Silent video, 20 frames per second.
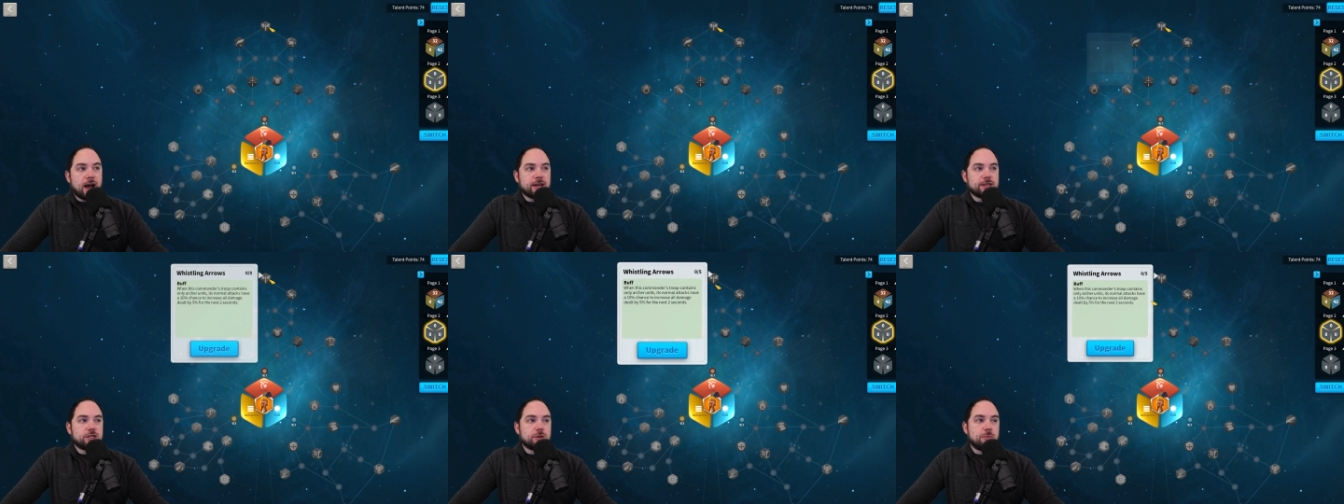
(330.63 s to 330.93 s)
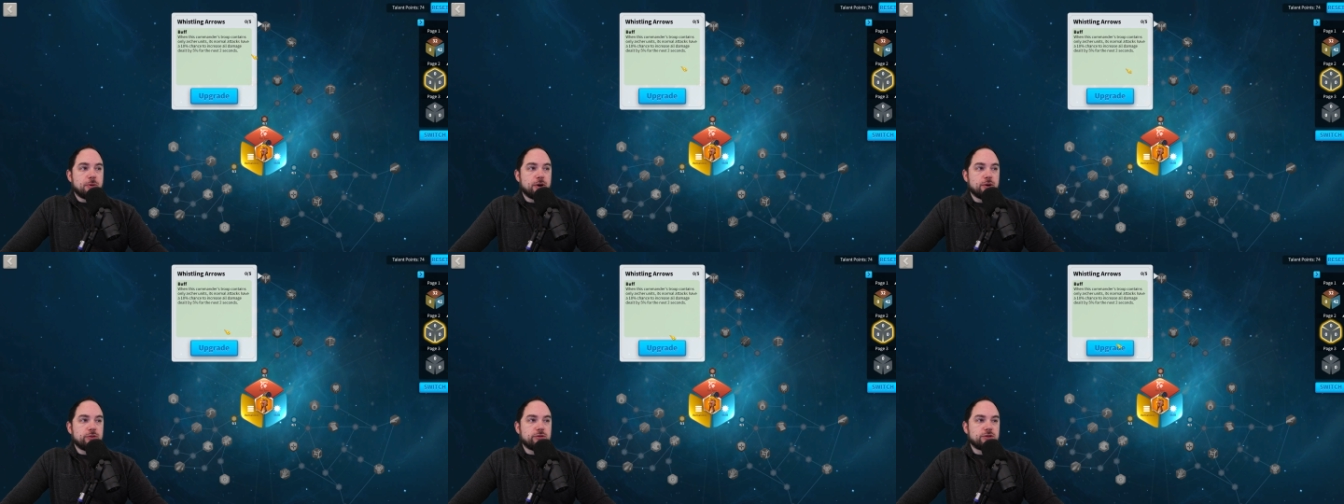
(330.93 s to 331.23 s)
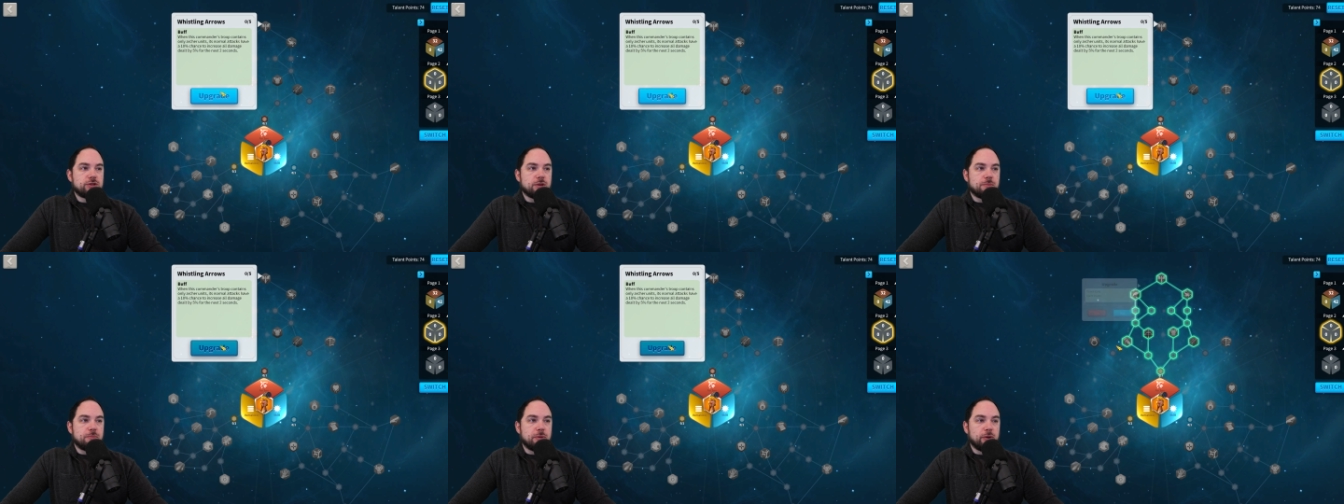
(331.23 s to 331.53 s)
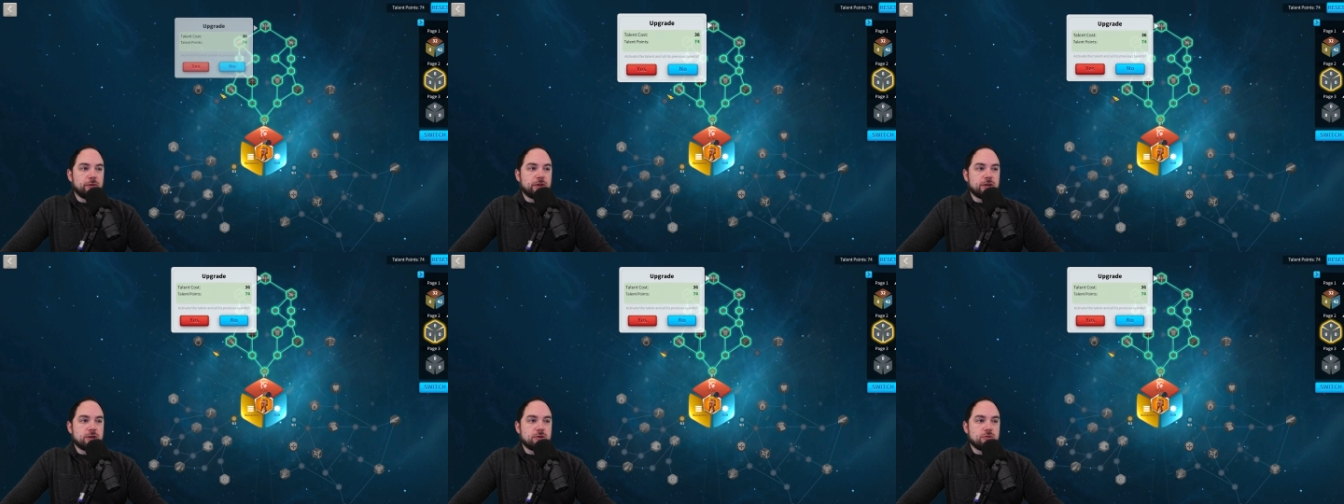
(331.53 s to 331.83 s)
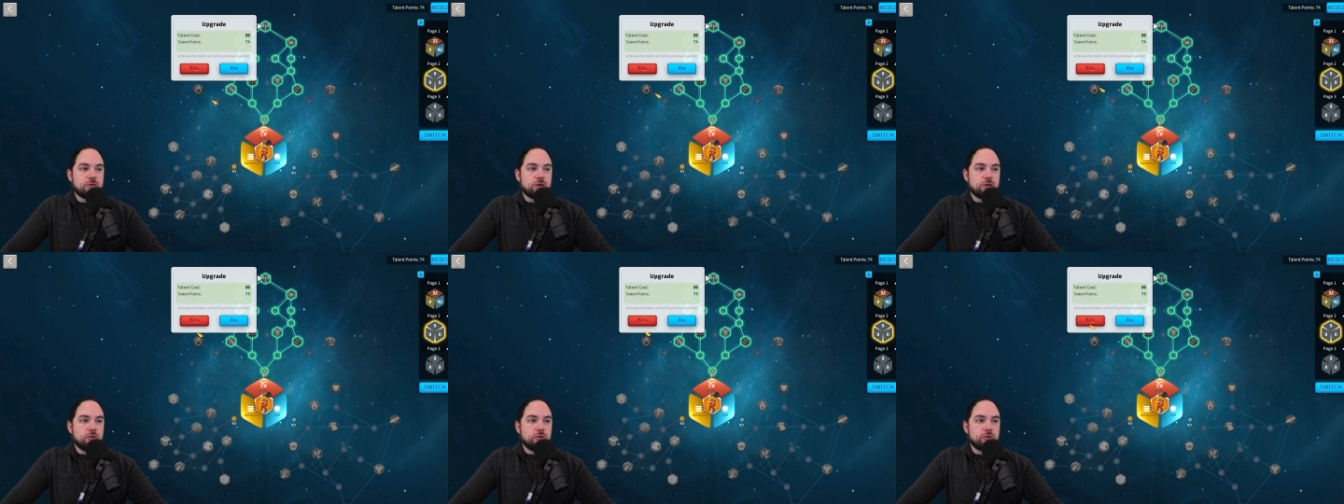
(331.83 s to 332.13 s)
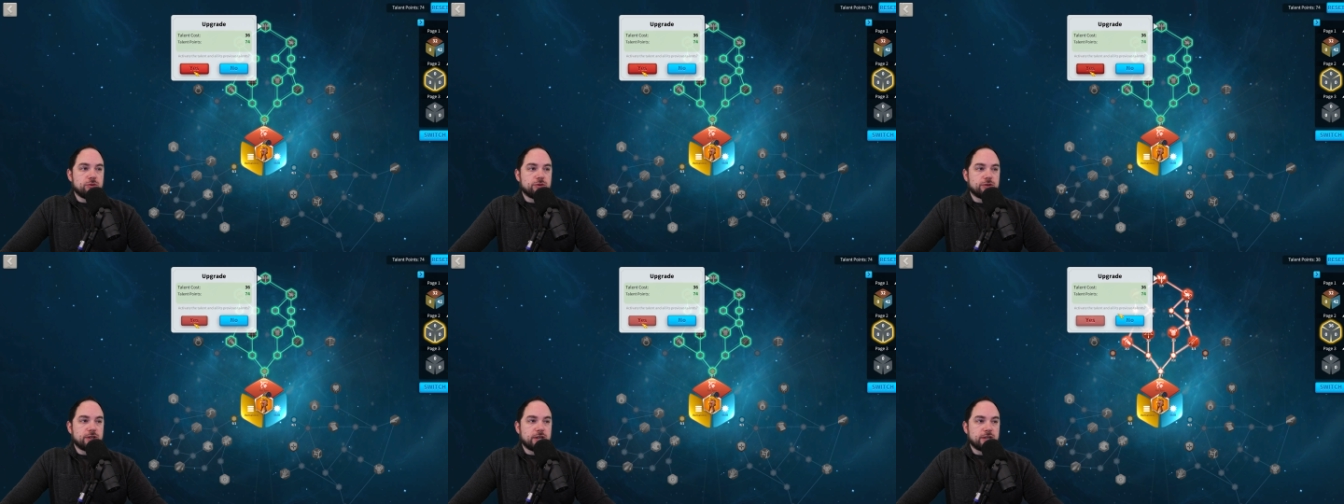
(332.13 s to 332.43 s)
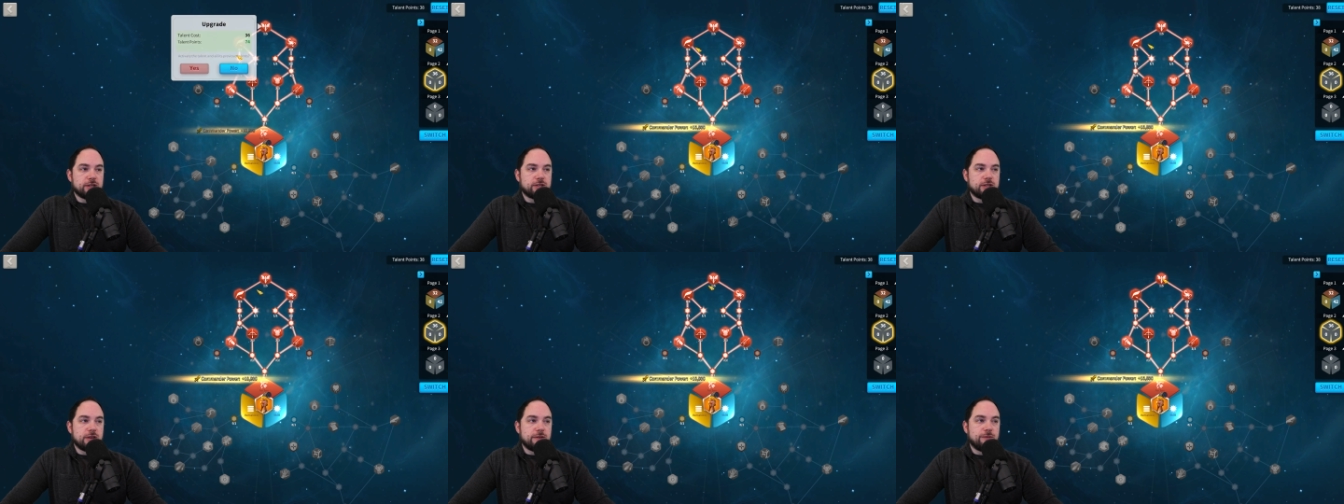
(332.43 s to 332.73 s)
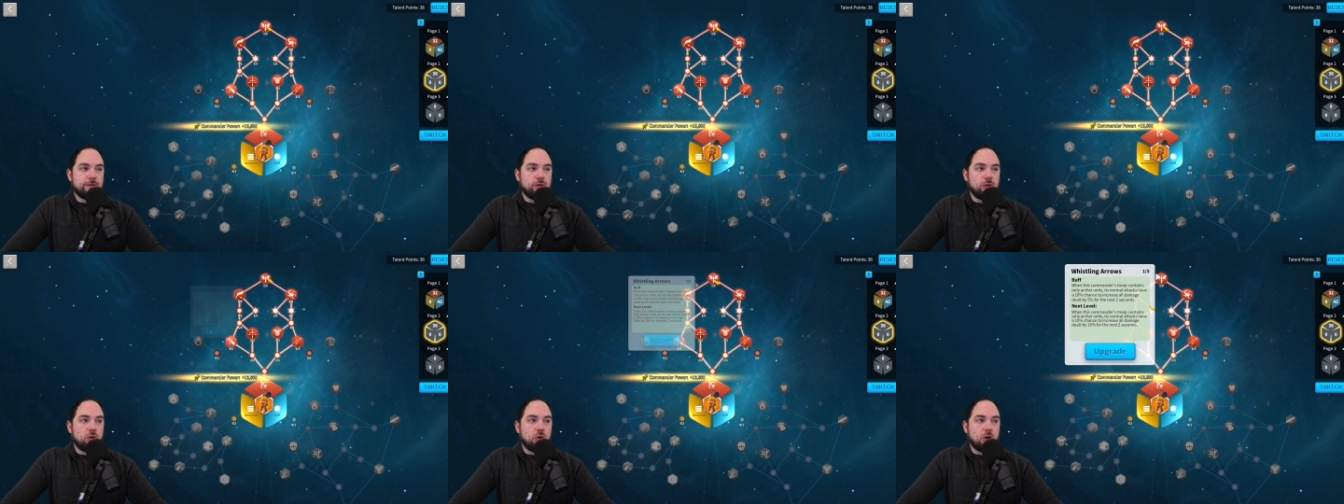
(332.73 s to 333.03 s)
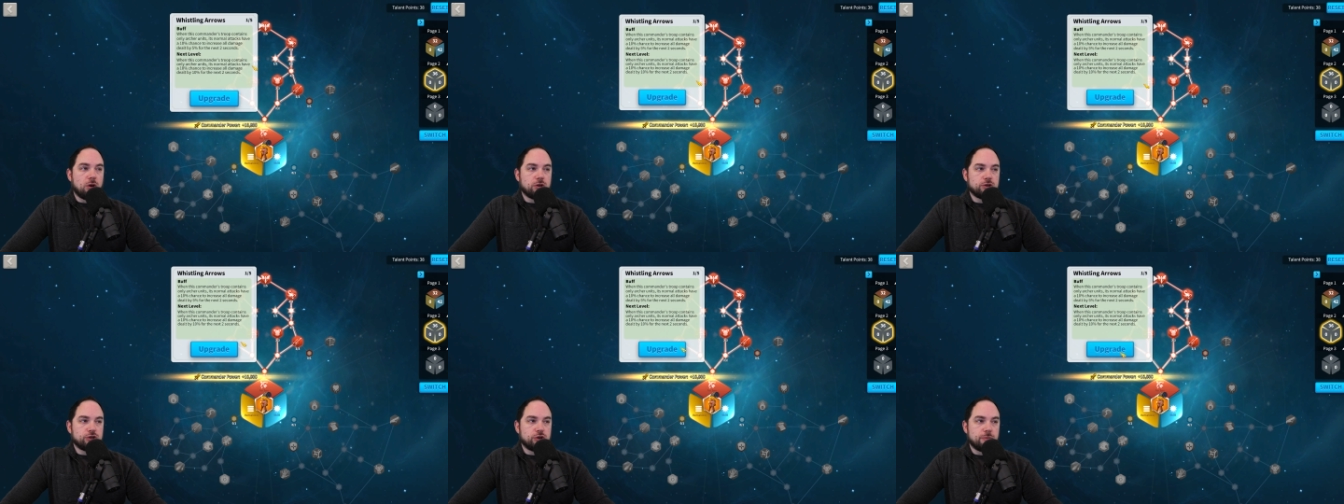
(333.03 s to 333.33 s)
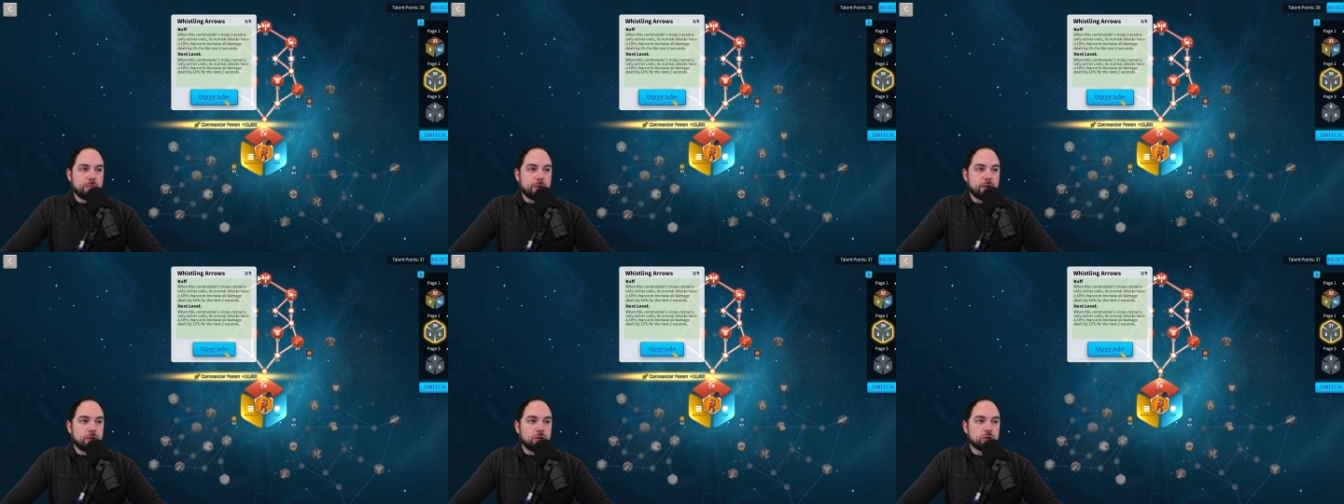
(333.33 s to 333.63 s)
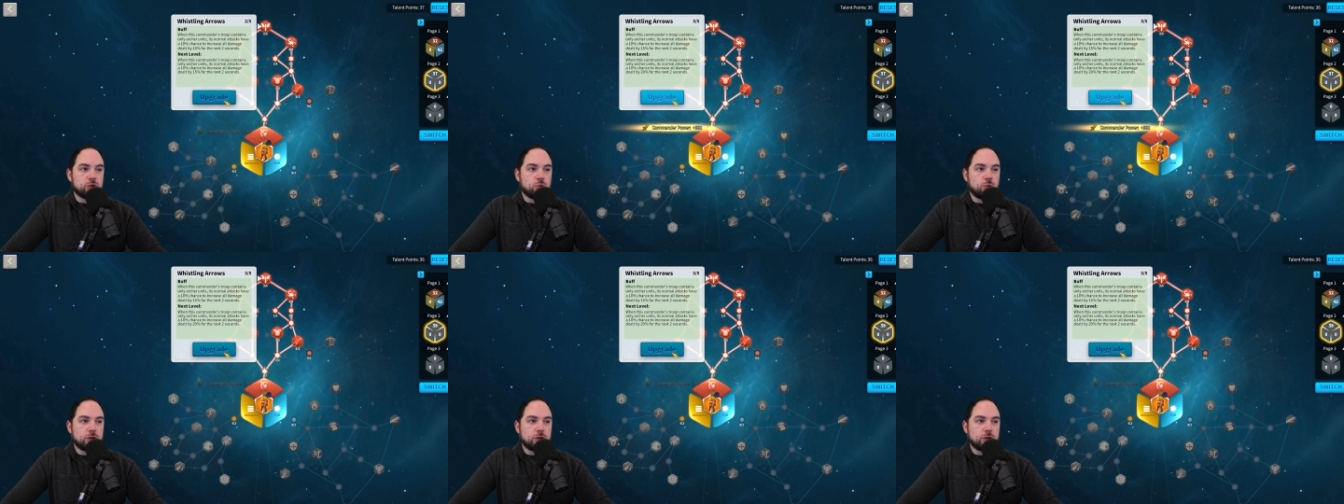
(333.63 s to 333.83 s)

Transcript: I suppose the build that you use is the full archer build,